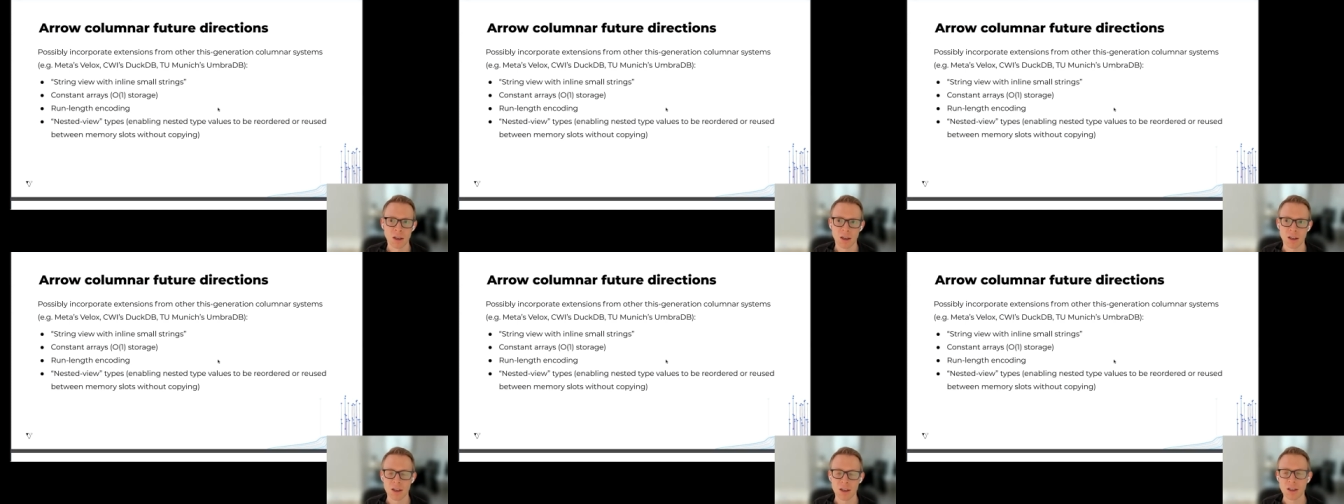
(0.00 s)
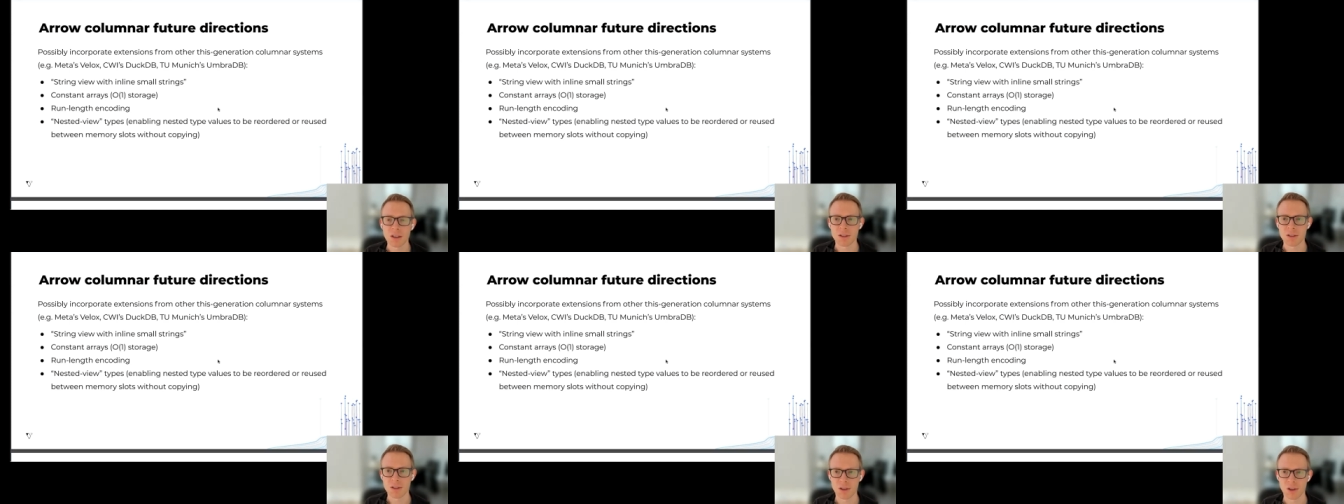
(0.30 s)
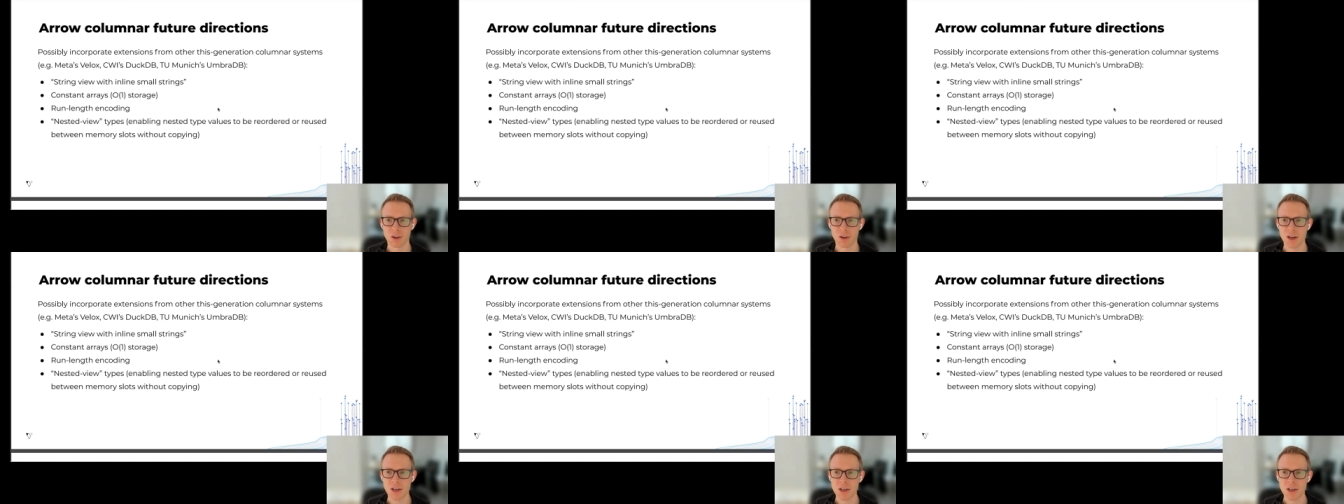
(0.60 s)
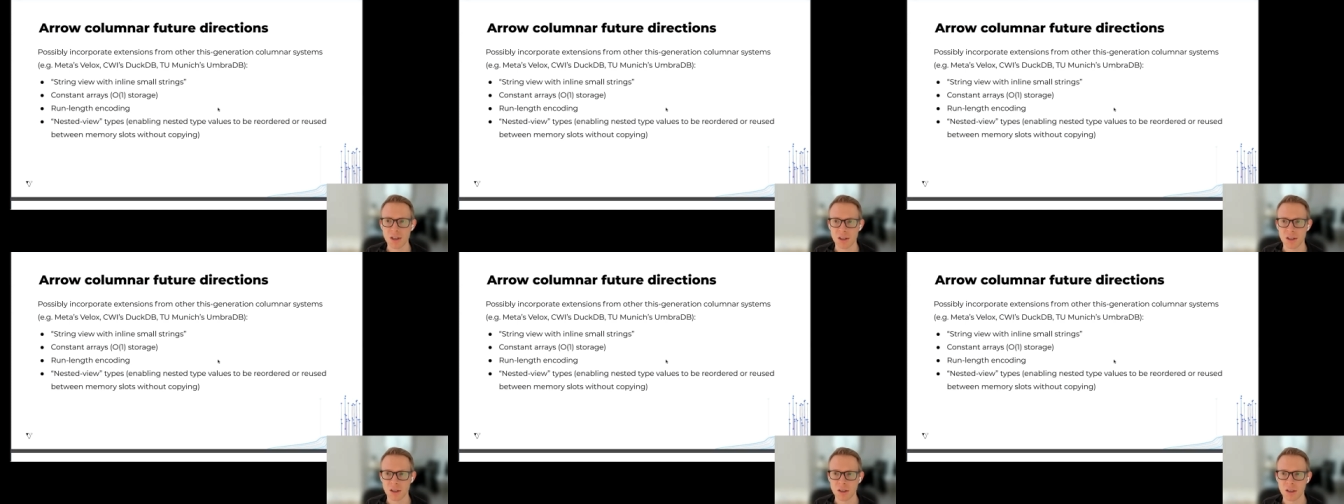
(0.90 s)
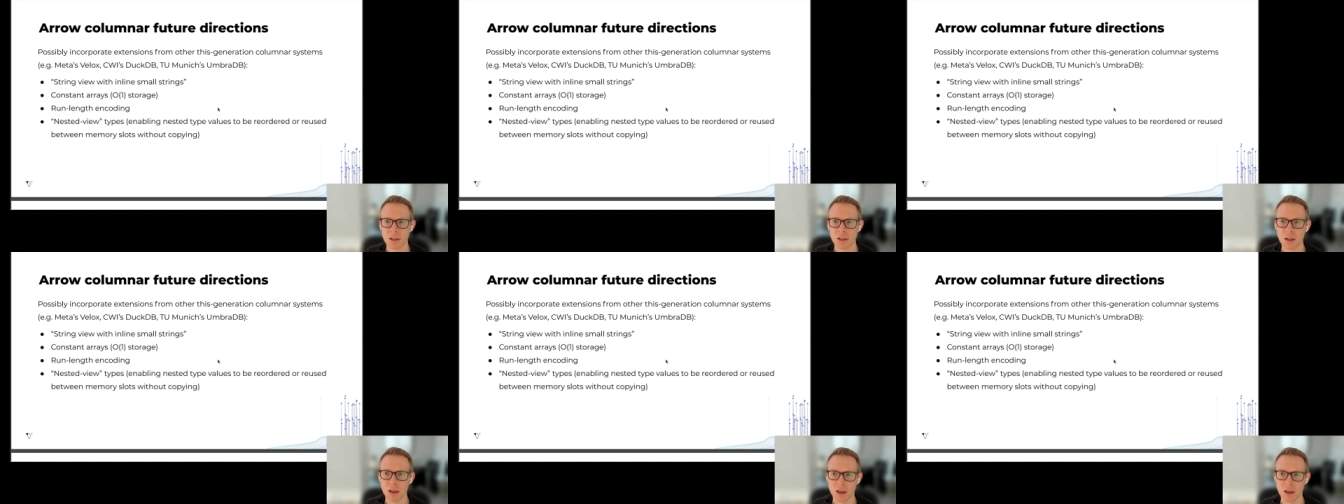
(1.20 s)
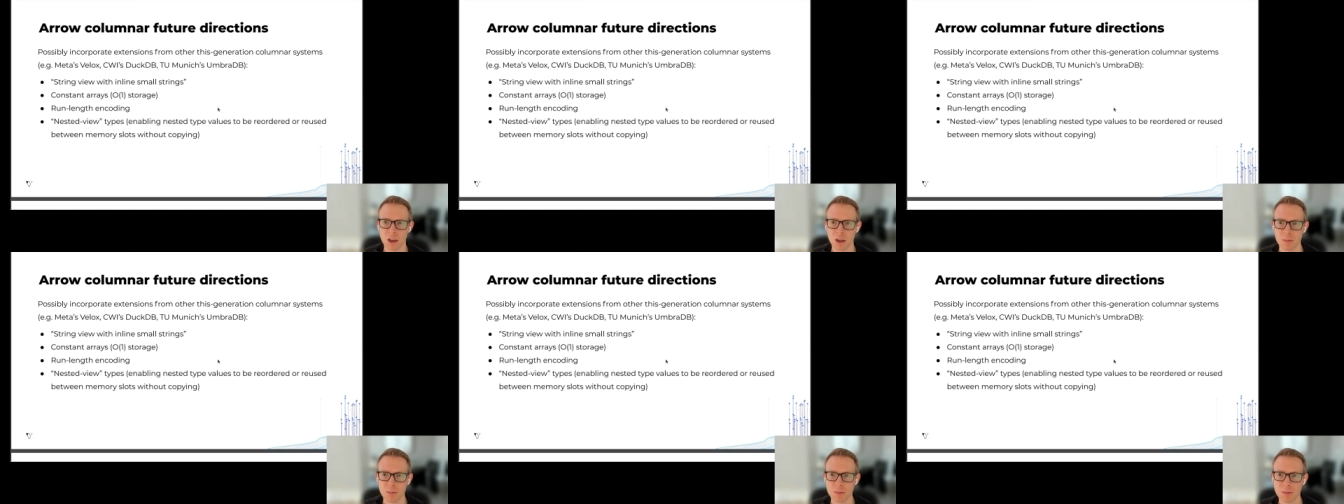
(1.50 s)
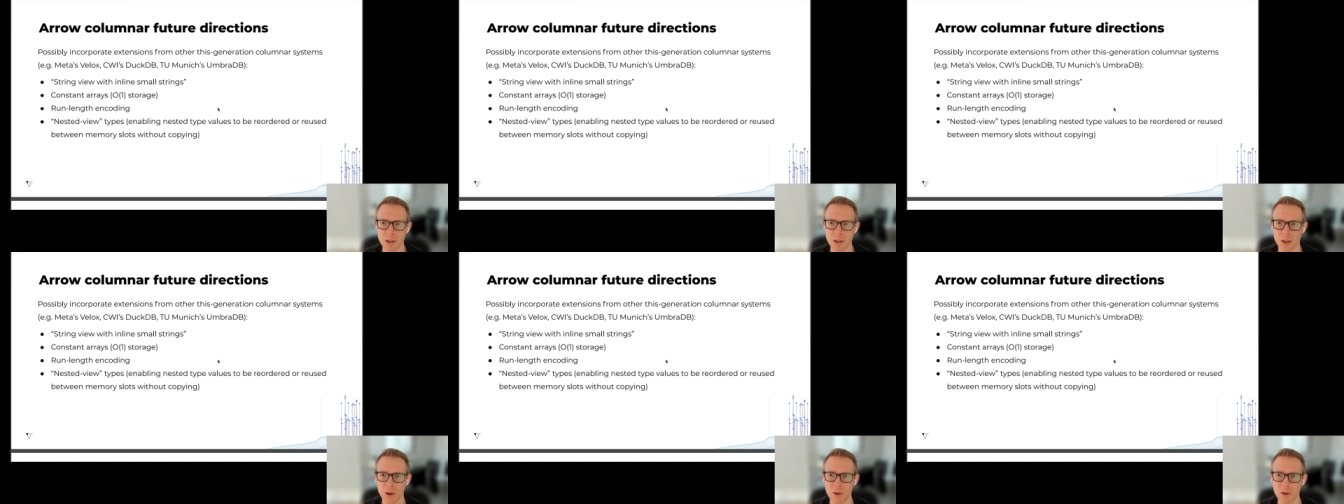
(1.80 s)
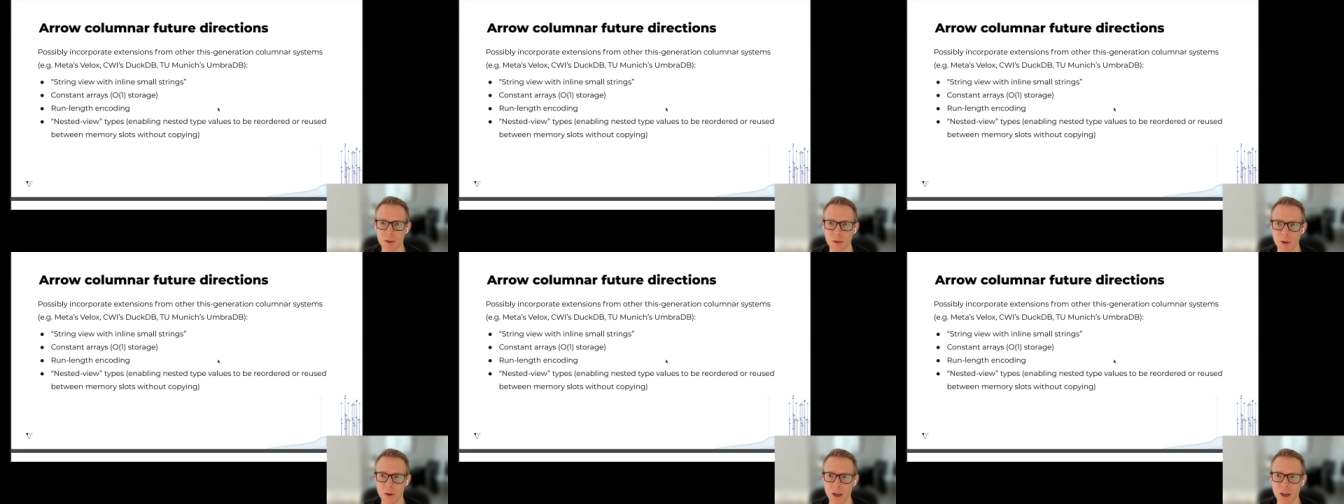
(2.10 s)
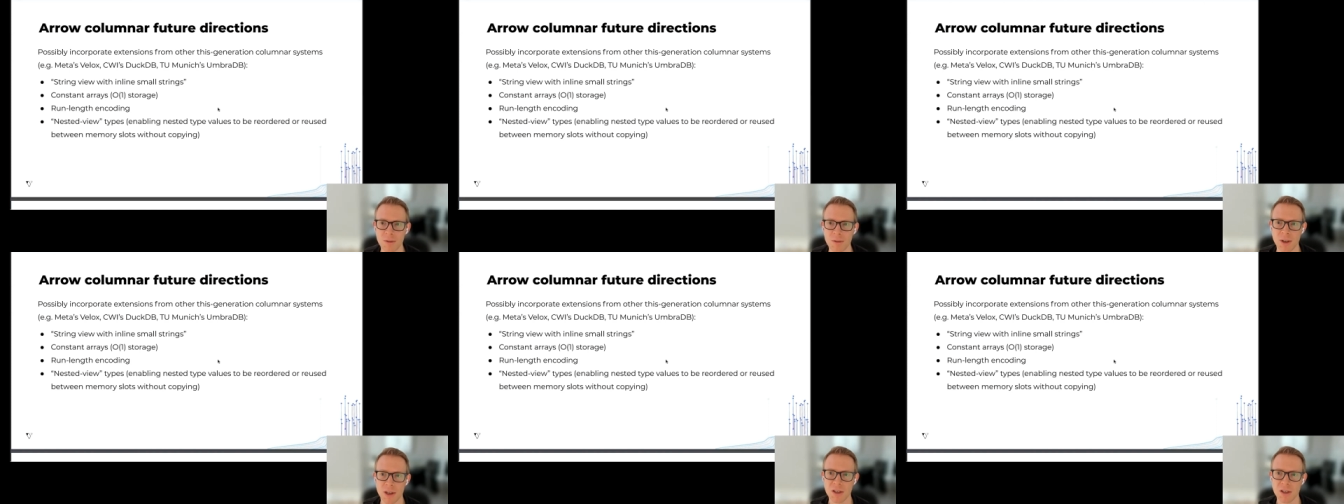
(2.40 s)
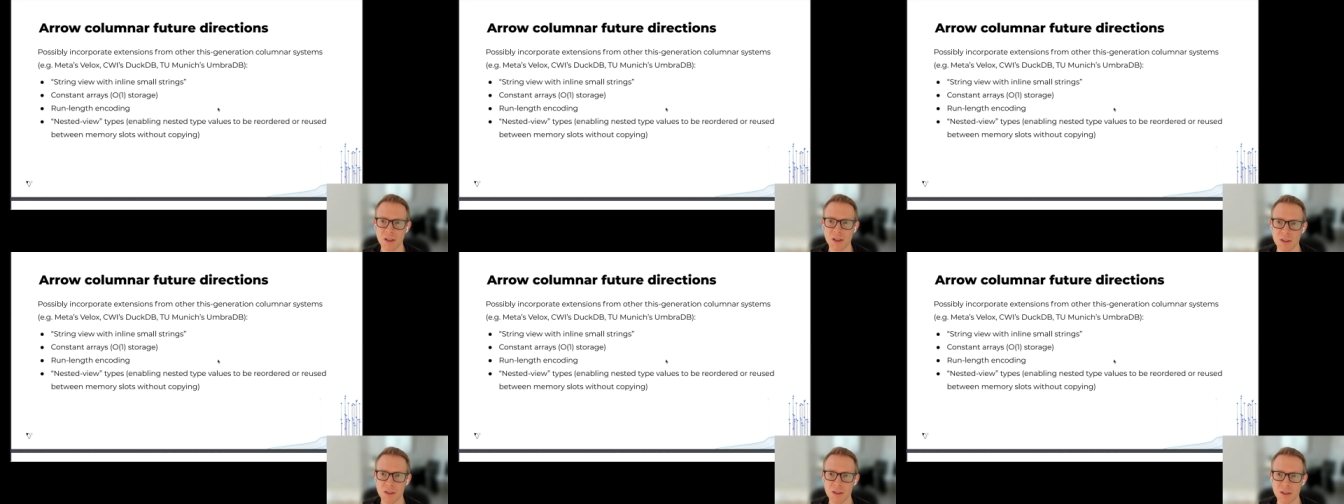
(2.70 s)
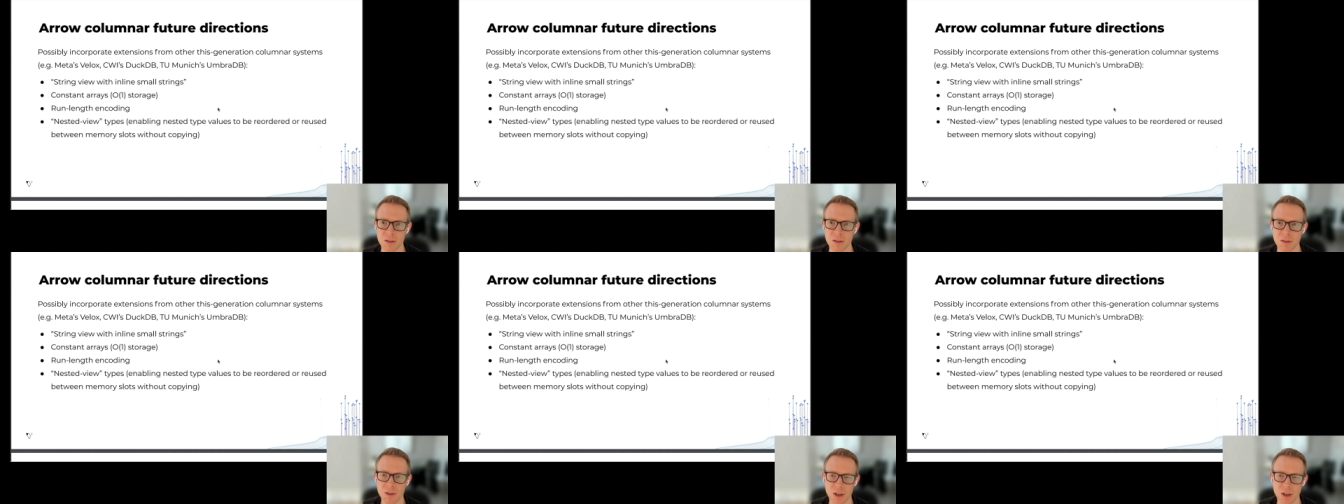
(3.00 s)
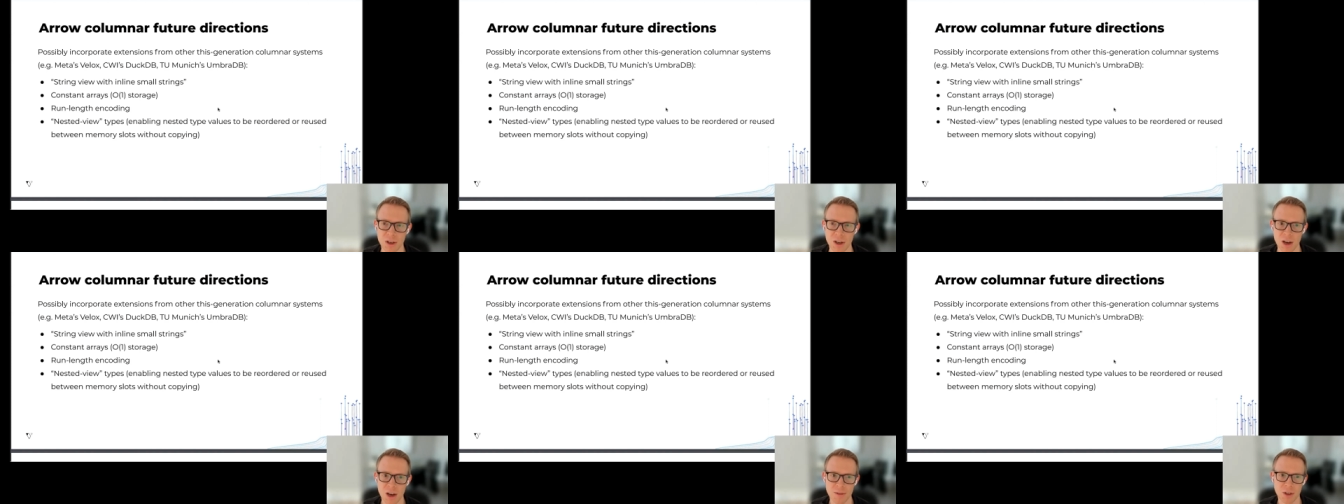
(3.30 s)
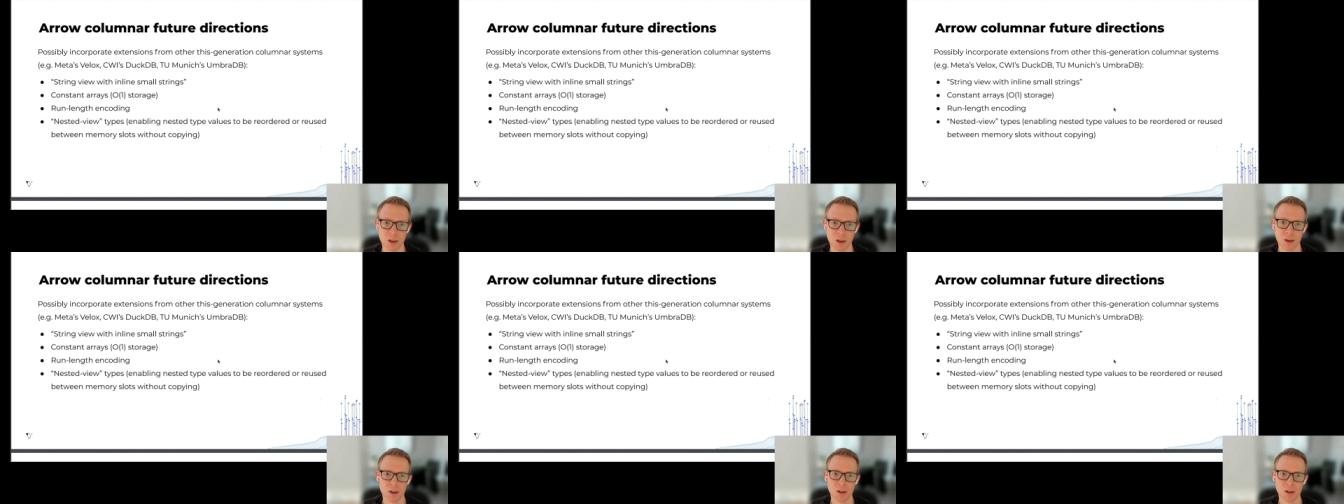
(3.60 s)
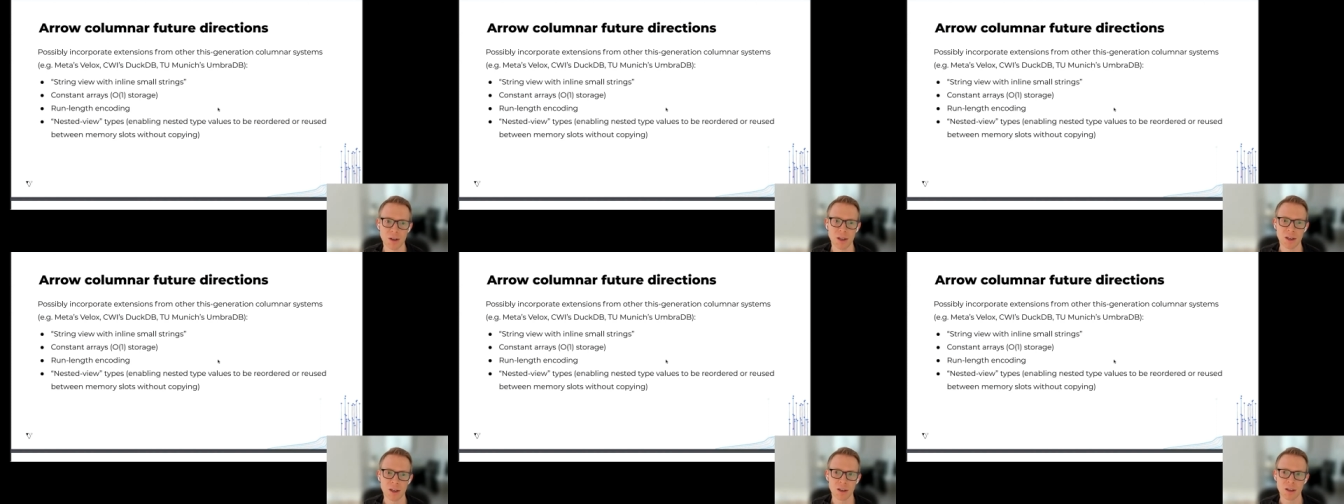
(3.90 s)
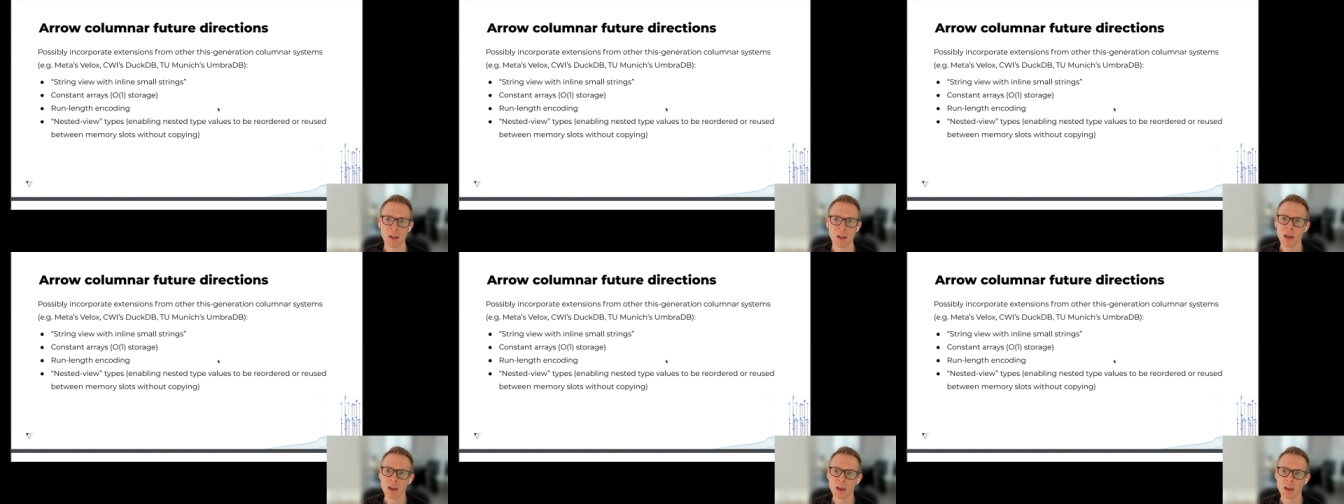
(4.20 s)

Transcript: into consideration um, you know innovations that have, have occurred in